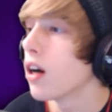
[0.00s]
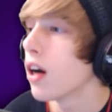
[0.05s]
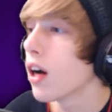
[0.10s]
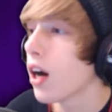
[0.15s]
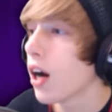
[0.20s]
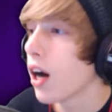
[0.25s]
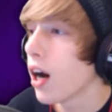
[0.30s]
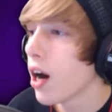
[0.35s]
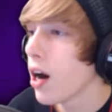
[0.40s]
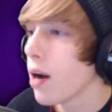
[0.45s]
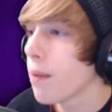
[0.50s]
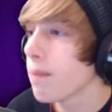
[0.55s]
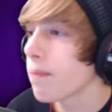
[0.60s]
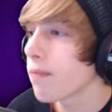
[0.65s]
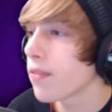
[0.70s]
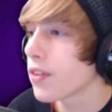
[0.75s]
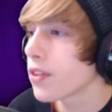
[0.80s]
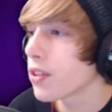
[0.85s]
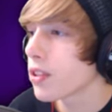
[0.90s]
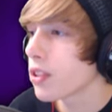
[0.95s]
Um,
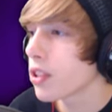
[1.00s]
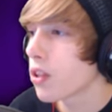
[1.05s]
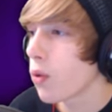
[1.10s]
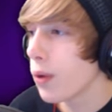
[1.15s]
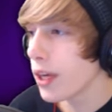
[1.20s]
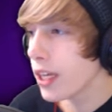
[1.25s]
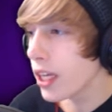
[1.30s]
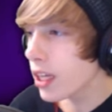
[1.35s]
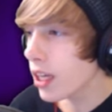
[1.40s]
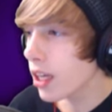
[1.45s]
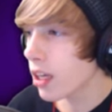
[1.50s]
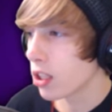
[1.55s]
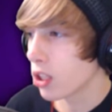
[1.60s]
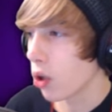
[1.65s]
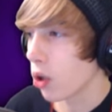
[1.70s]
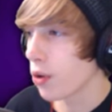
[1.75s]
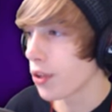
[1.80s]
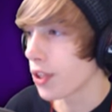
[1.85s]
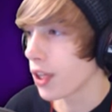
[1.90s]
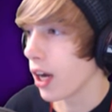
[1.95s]
so we could get a
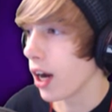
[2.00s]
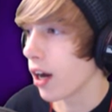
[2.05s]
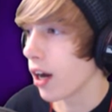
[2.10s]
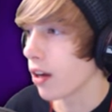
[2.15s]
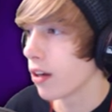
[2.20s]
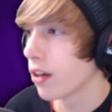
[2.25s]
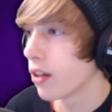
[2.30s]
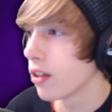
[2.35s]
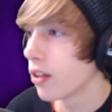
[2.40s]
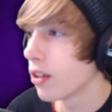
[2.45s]
Jolteon.